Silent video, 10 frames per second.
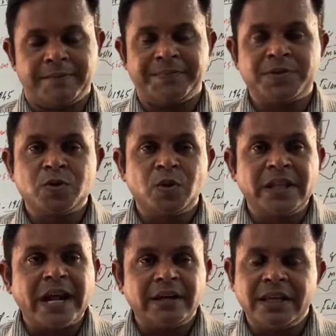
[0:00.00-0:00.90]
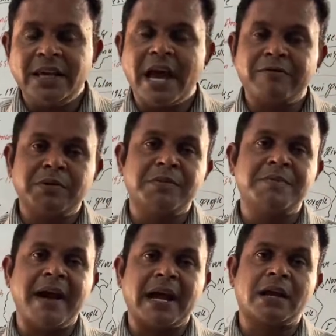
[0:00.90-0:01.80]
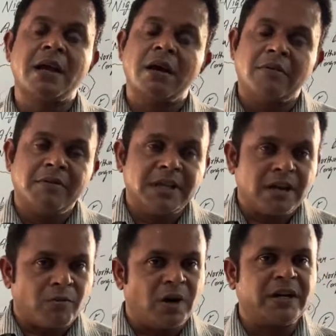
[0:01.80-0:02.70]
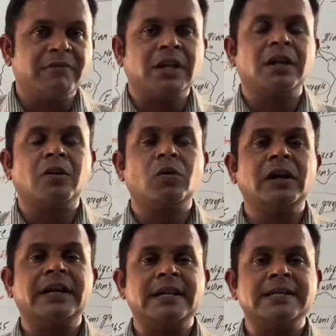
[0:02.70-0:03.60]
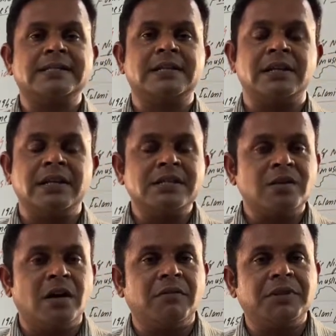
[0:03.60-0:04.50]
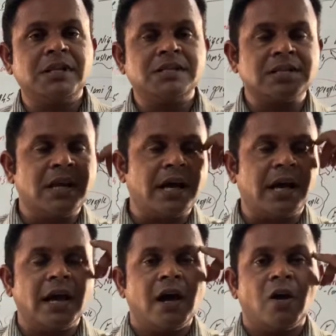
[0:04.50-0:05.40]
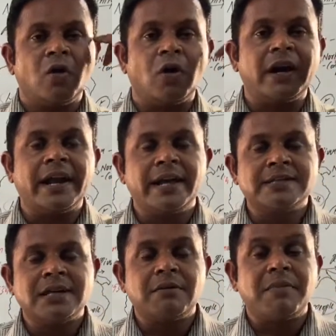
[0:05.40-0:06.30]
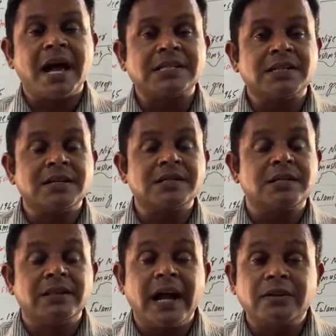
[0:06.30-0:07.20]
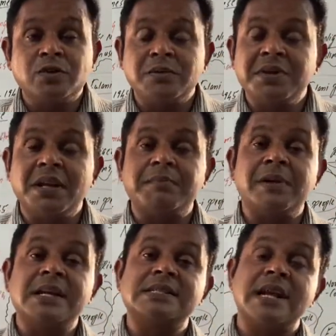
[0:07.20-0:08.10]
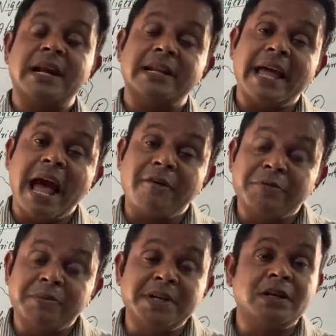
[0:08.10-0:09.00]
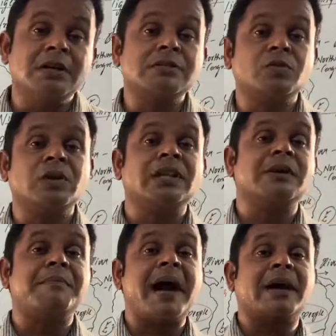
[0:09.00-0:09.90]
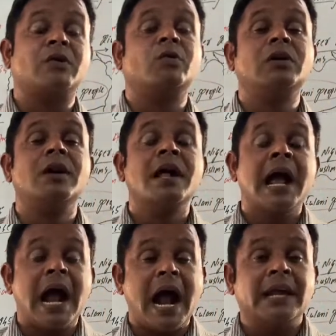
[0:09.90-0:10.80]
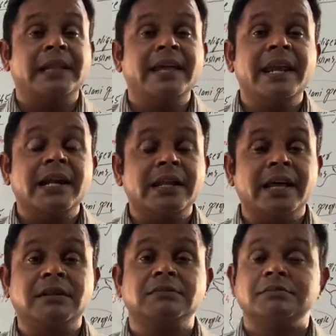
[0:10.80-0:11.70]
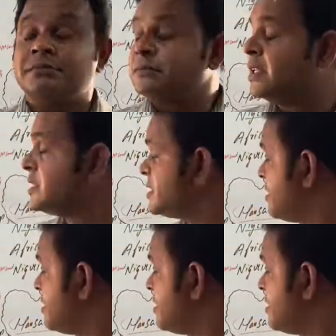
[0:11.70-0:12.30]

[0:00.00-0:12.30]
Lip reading: So that he have to be back. Whether whatever the rule it is, instead of these colonizer masters, that should be replaced, and they have to be introduced only the back rule. And there and then this